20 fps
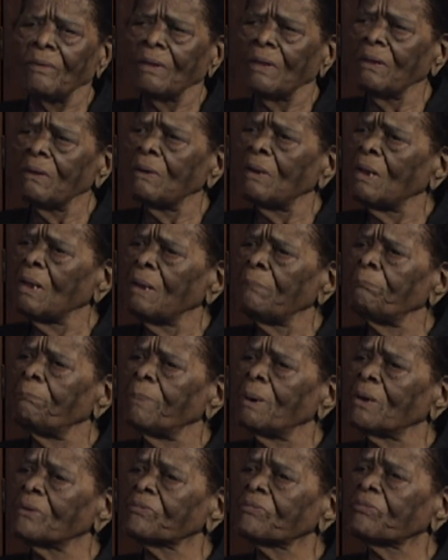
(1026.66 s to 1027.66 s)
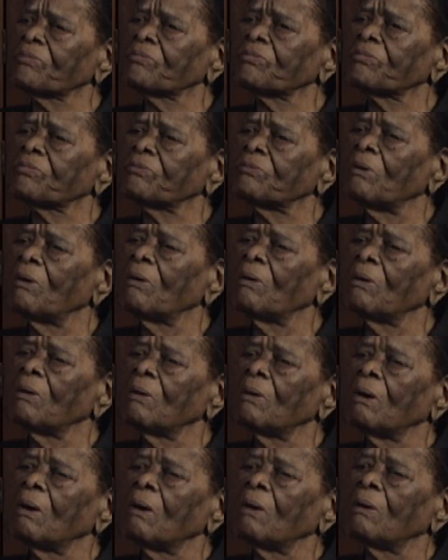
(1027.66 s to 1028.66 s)
The bus,
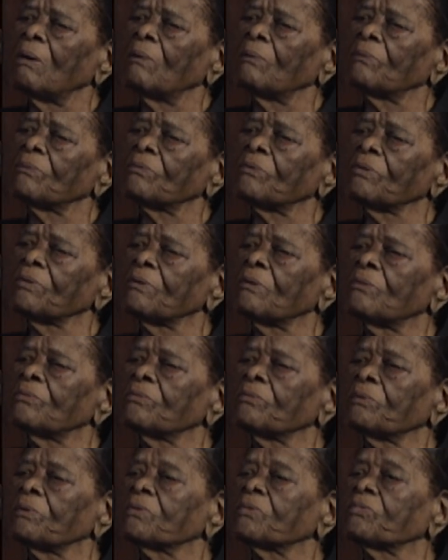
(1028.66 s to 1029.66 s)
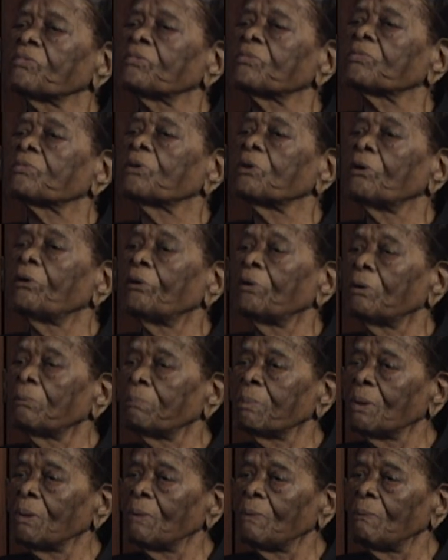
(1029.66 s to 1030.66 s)
this was terrible.
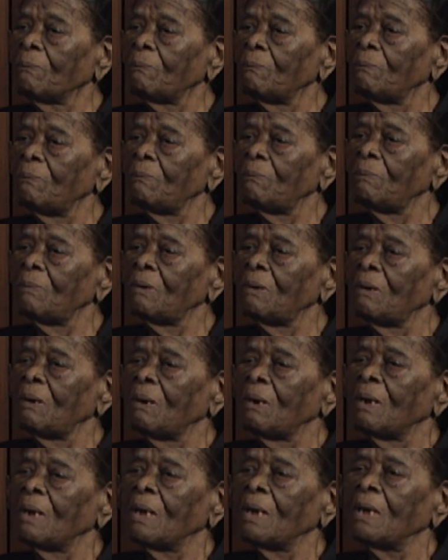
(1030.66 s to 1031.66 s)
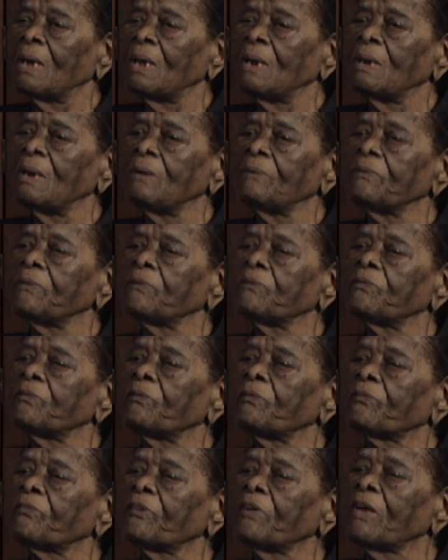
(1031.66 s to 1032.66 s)
And if you
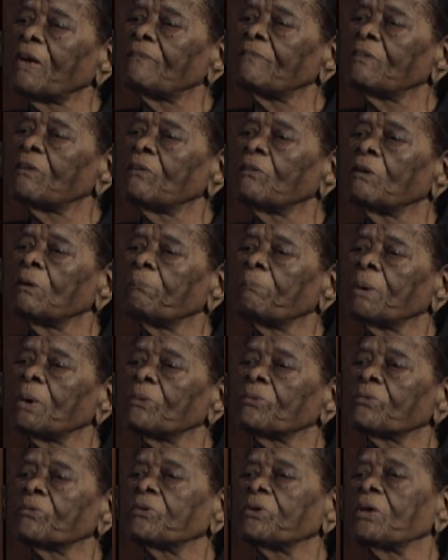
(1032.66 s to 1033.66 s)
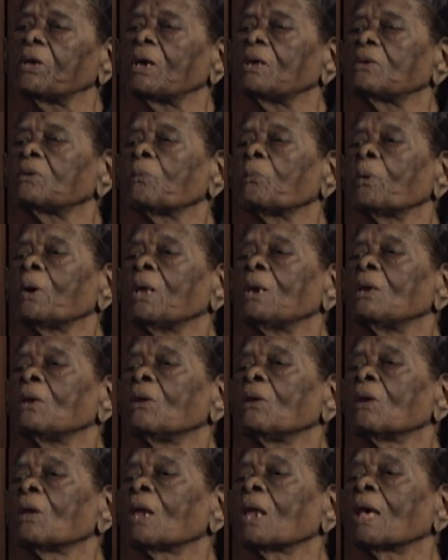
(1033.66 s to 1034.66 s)
traveled on the bus, you had to wait, look
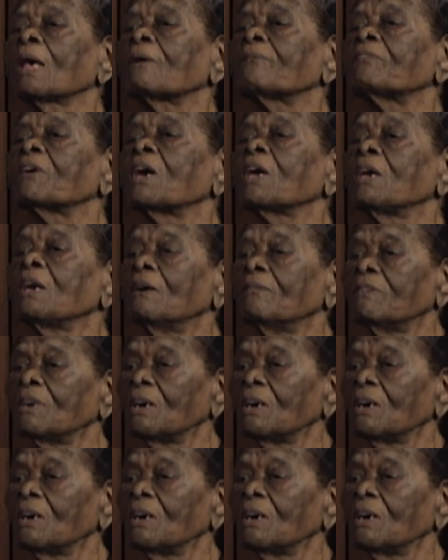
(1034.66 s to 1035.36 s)
like forever,